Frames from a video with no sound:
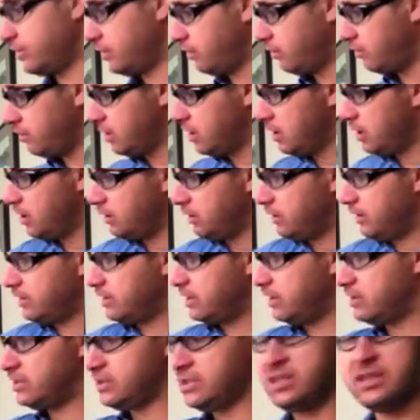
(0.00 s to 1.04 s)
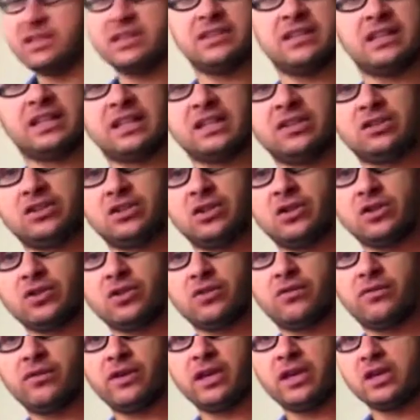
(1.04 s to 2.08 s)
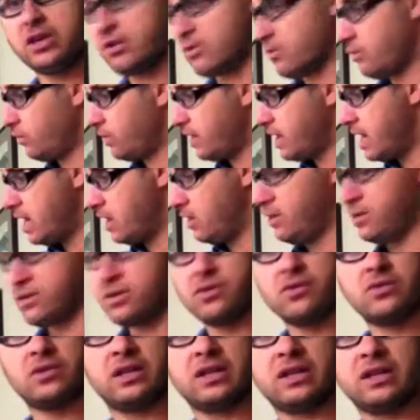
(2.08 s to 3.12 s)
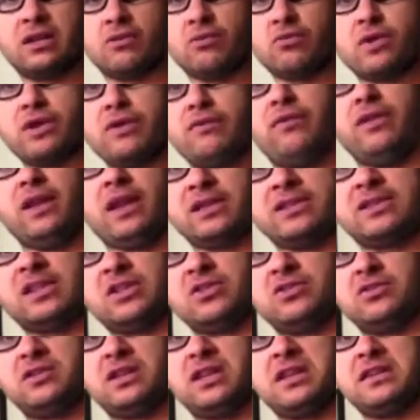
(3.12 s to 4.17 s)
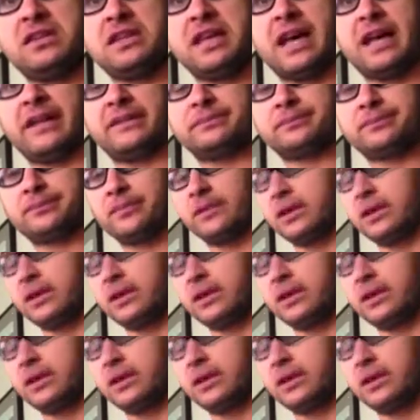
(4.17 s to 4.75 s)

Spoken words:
So the distance that it took over here way longer than the reflex that you did that.